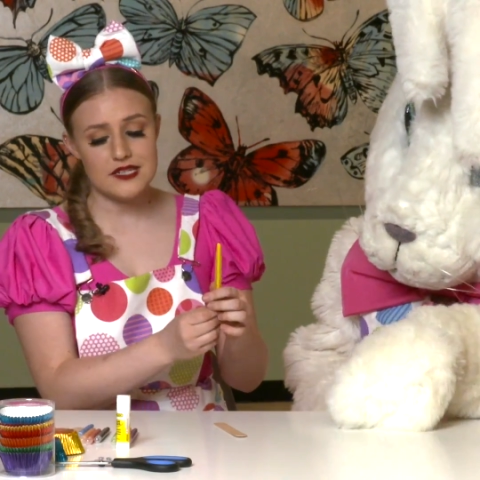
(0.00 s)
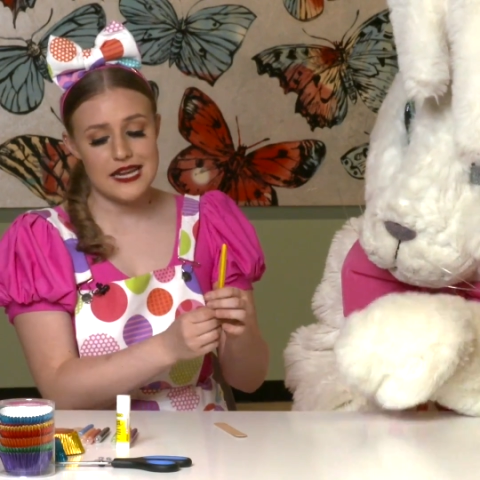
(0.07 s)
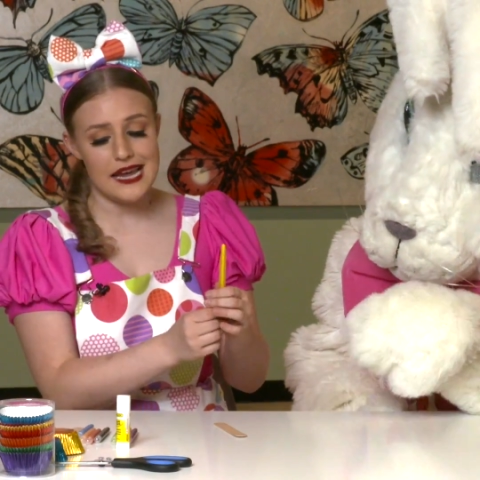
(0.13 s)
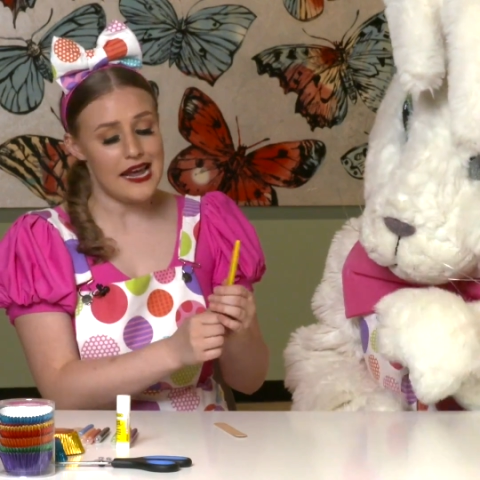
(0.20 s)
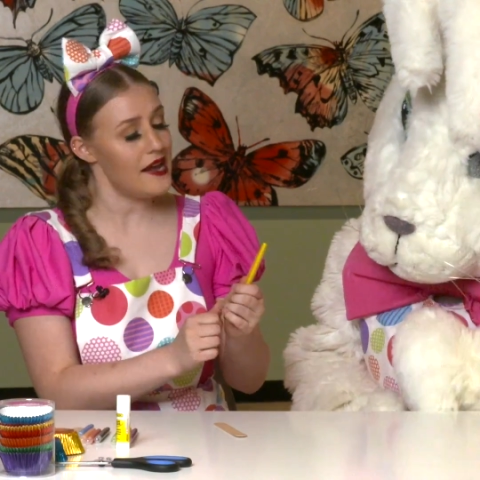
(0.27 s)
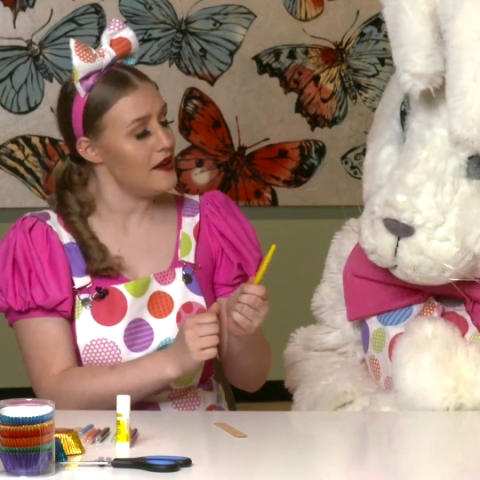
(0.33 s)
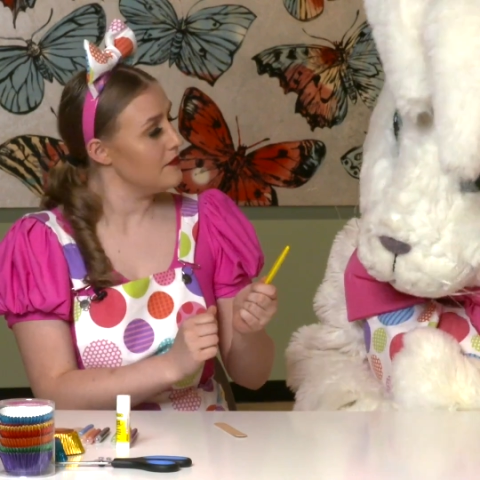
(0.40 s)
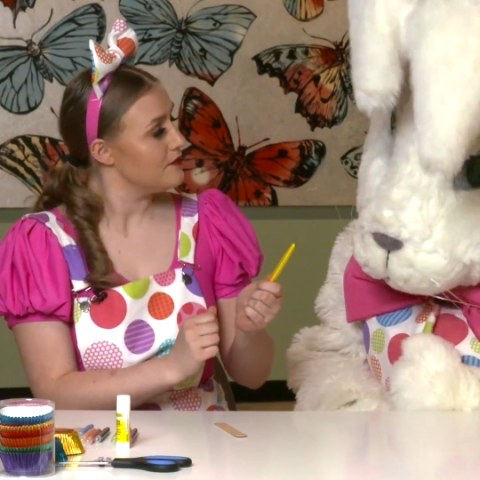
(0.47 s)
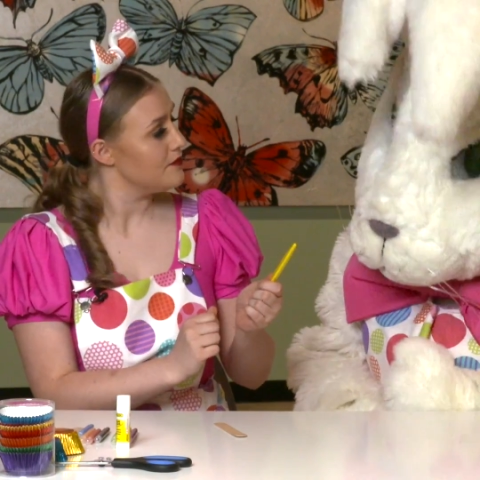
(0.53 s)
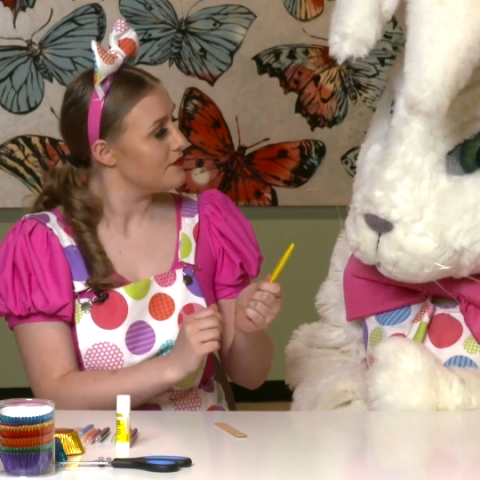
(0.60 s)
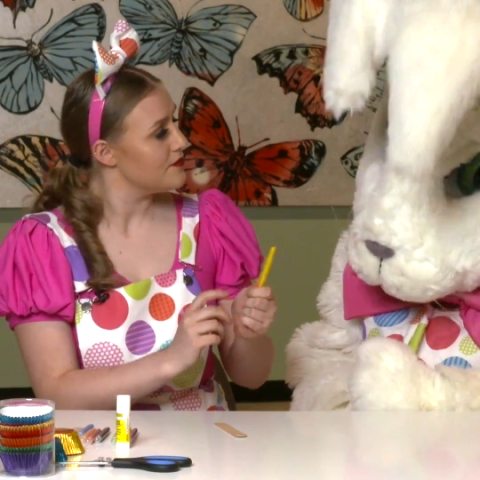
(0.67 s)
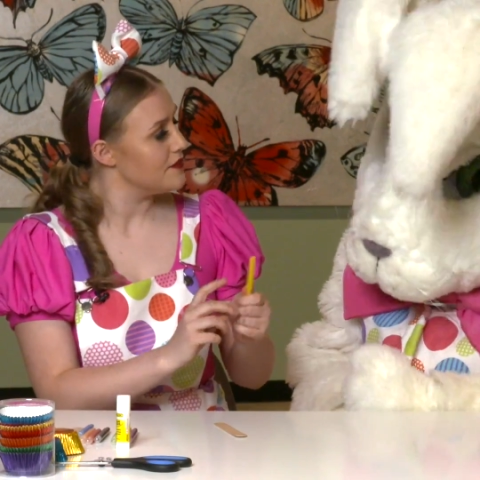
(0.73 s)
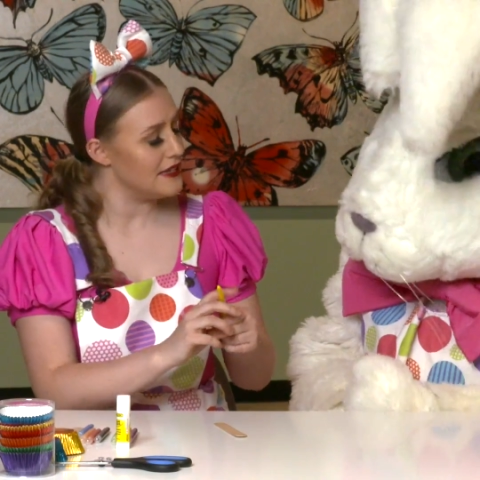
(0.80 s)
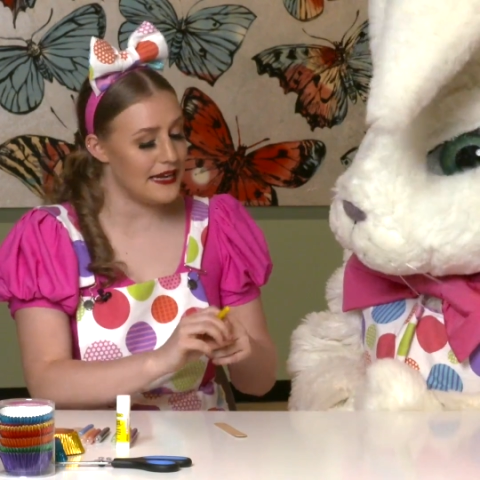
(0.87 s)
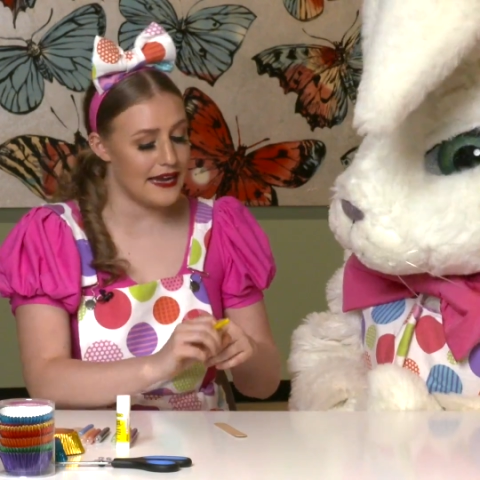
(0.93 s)
hair?
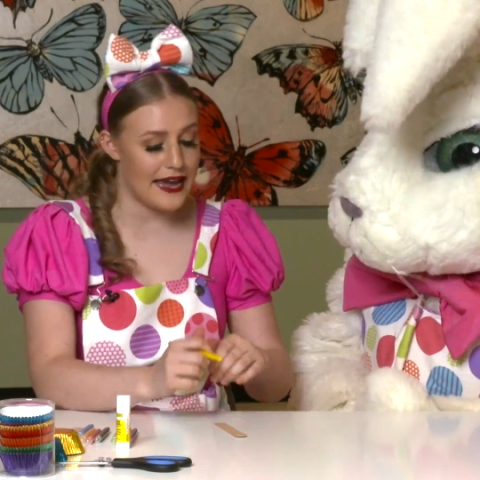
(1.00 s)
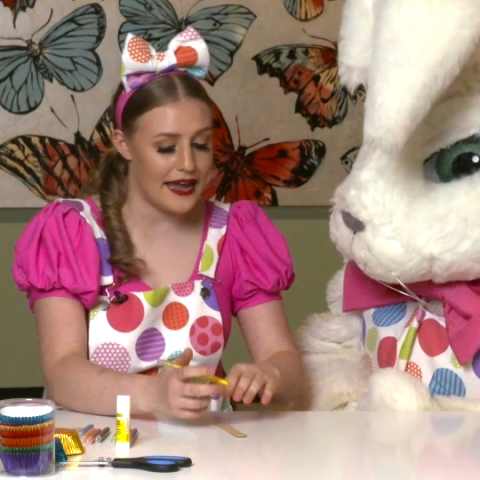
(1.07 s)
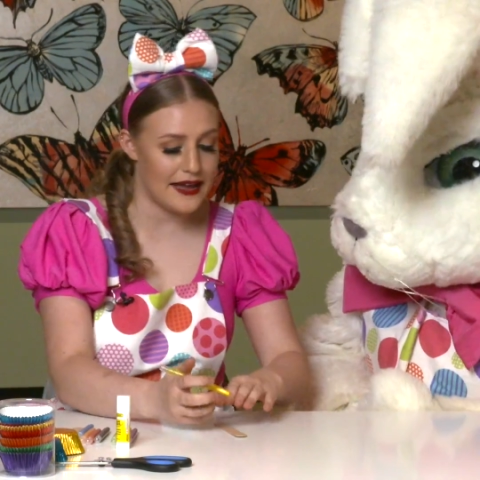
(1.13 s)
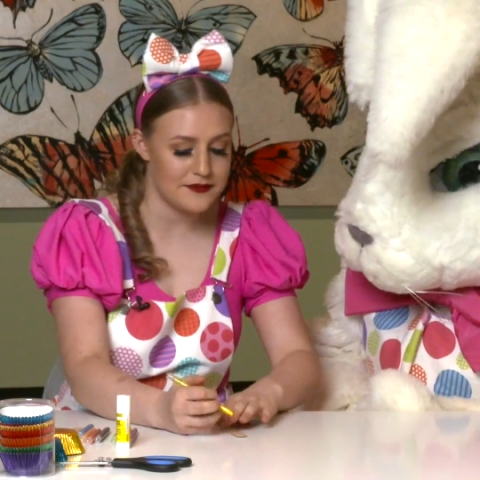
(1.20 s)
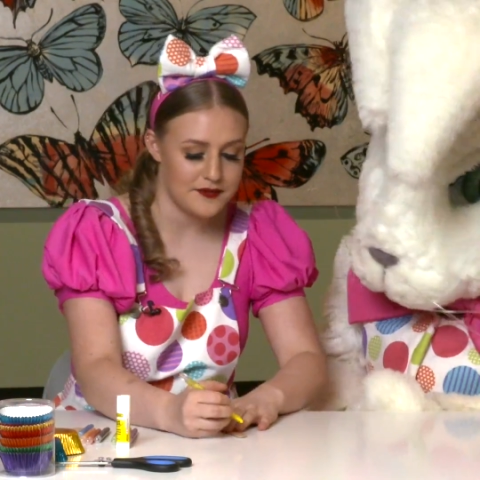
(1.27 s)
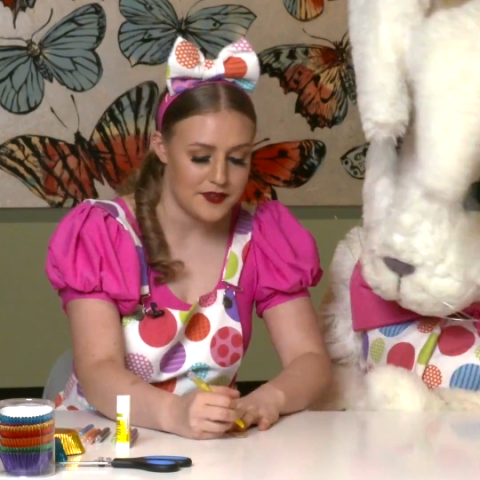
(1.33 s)
Yeah,